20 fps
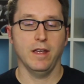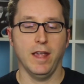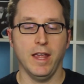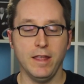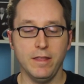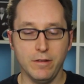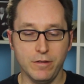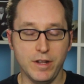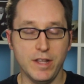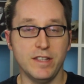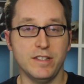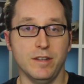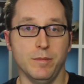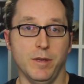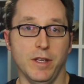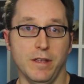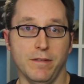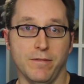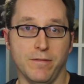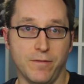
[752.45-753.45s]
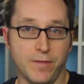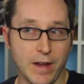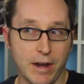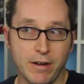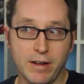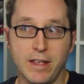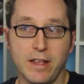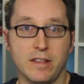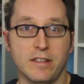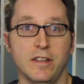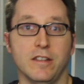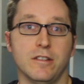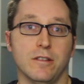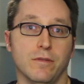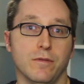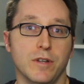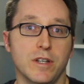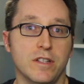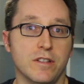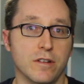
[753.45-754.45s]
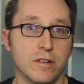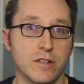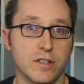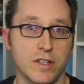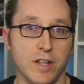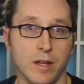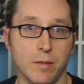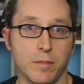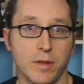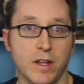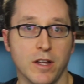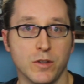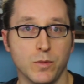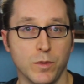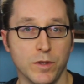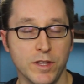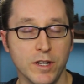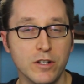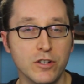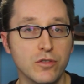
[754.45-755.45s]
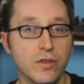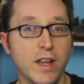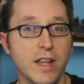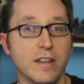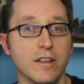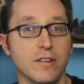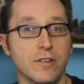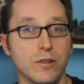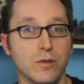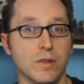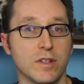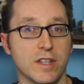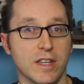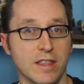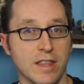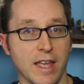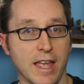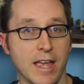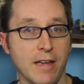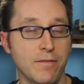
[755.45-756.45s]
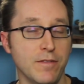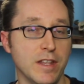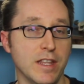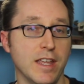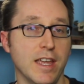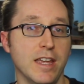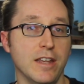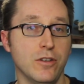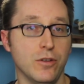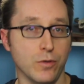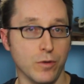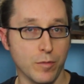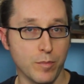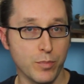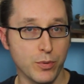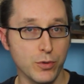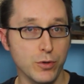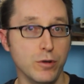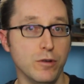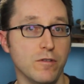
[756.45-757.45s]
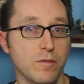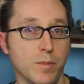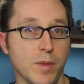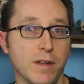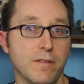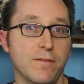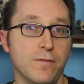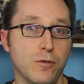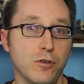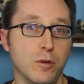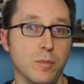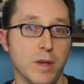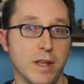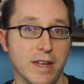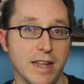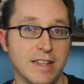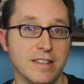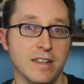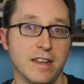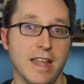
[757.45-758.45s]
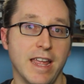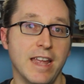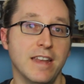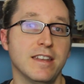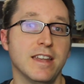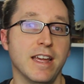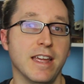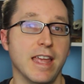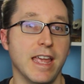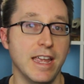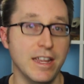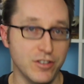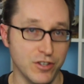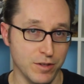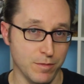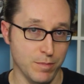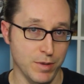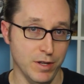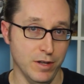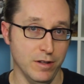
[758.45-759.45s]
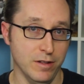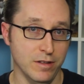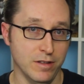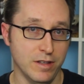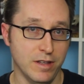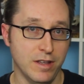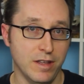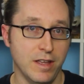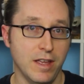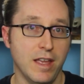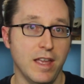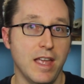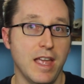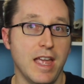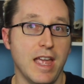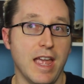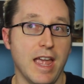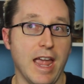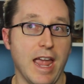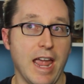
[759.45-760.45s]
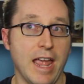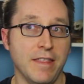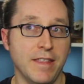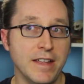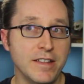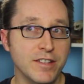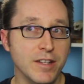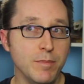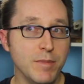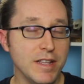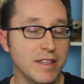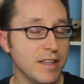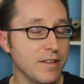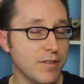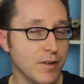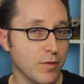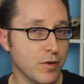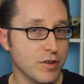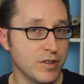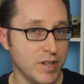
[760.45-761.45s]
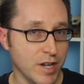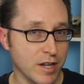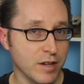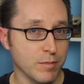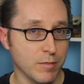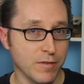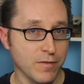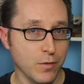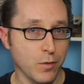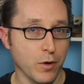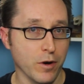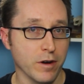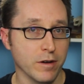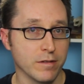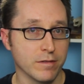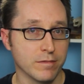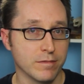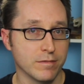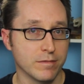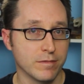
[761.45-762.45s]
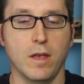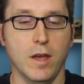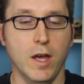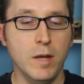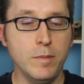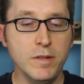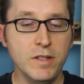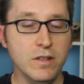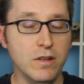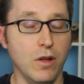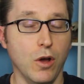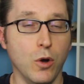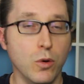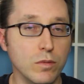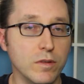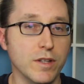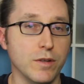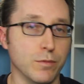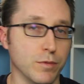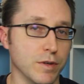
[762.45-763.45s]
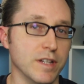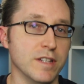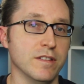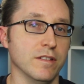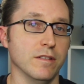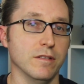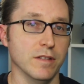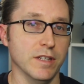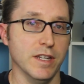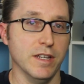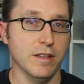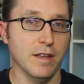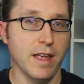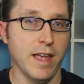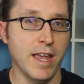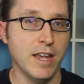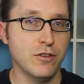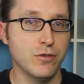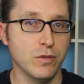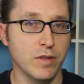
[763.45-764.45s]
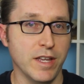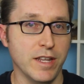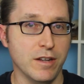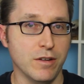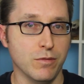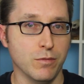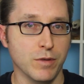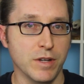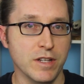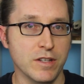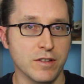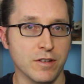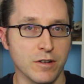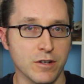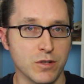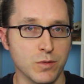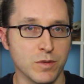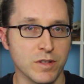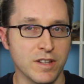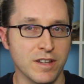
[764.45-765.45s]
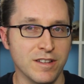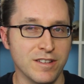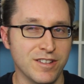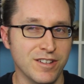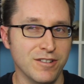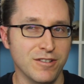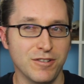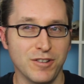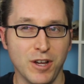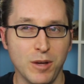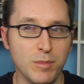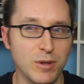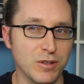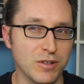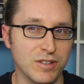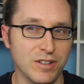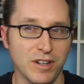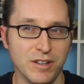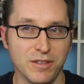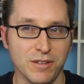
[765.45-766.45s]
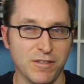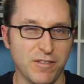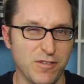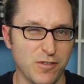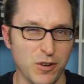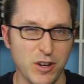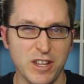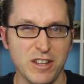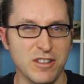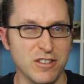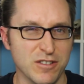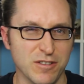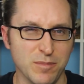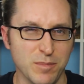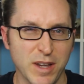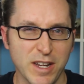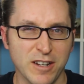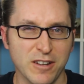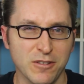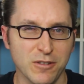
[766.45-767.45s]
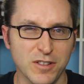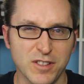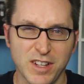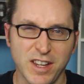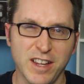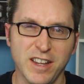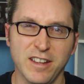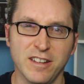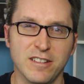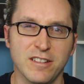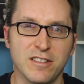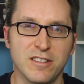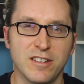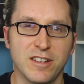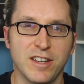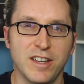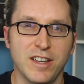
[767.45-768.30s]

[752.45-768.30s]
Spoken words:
And there needs to be very extensive research done, because what they're trying to do is get the FDA to approve metformin as an anti-aging pill. And that's something they've never done before. Up until only recently, age-related research was considered almost on the fringe of medical science.